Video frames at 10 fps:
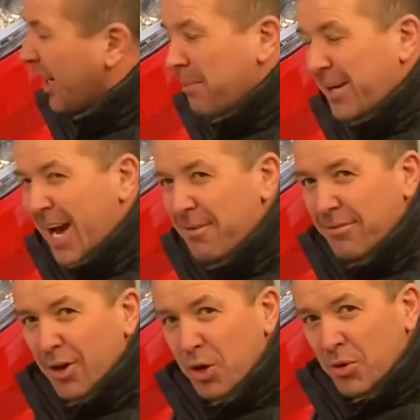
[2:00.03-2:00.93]
going to be going
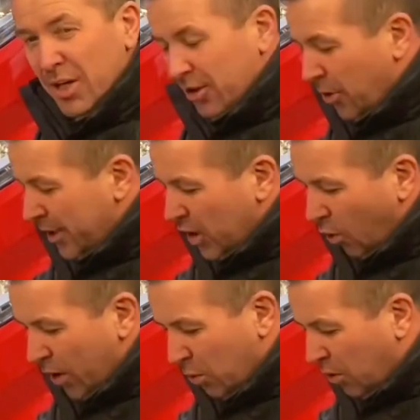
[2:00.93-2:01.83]
through, doing the
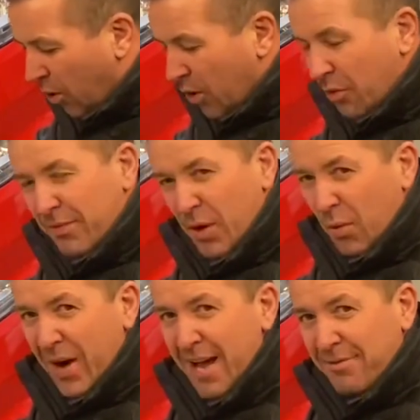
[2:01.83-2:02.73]
oil
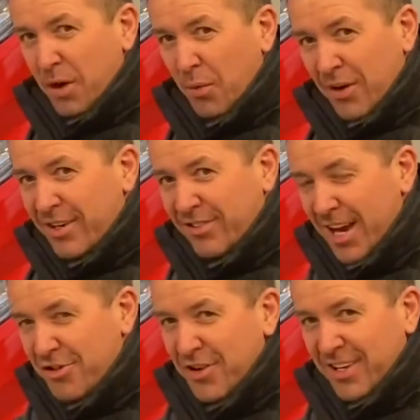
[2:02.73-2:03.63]
filter, air filter,
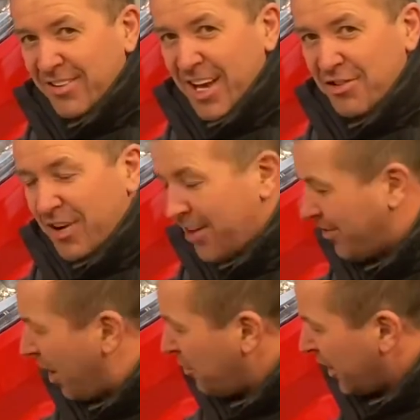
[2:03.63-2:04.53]
etc, etc.
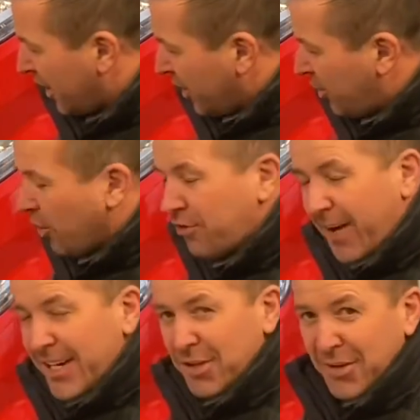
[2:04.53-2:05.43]
So huge
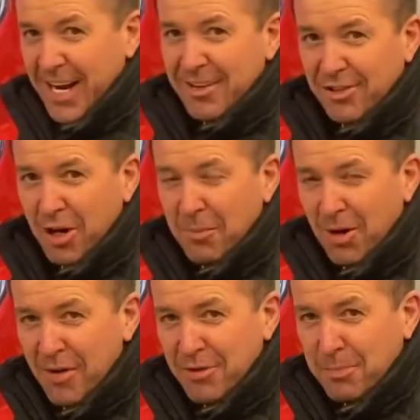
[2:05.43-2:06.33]
thank you again to
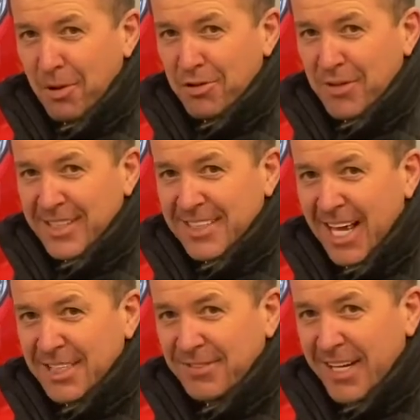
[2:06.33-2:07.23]
Comline for sponsoring
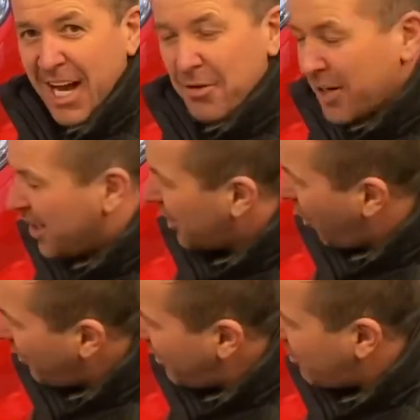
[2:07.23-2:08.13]
today's video.
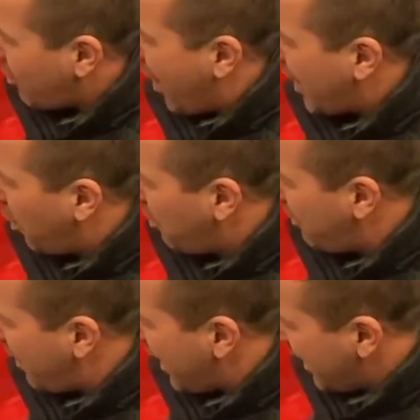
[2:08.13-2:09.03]
Guys, let's crack on
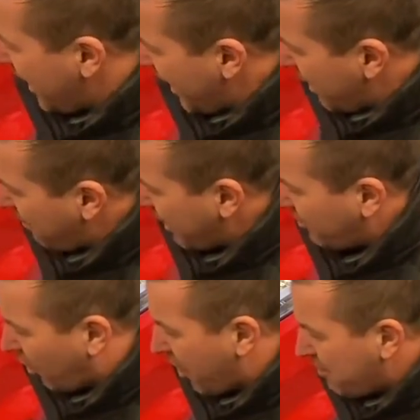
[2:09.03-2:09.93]
with it. In the
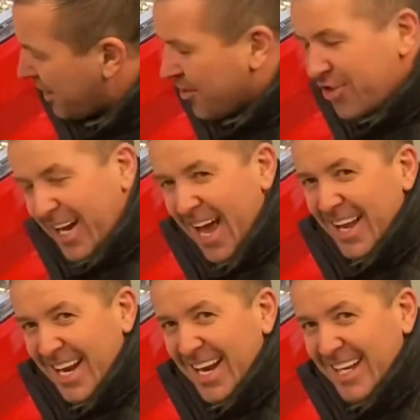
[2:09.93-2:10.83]
meantime, check
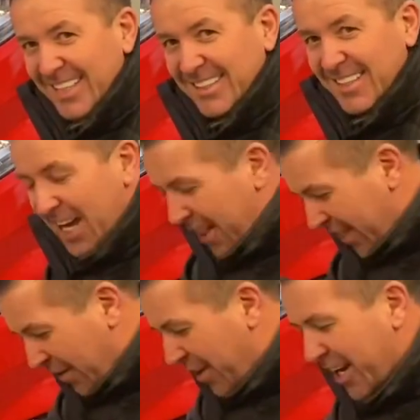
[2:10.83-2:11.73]
out their links.
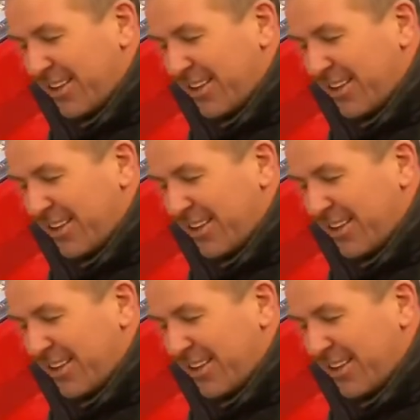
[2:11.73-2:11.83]
They're in the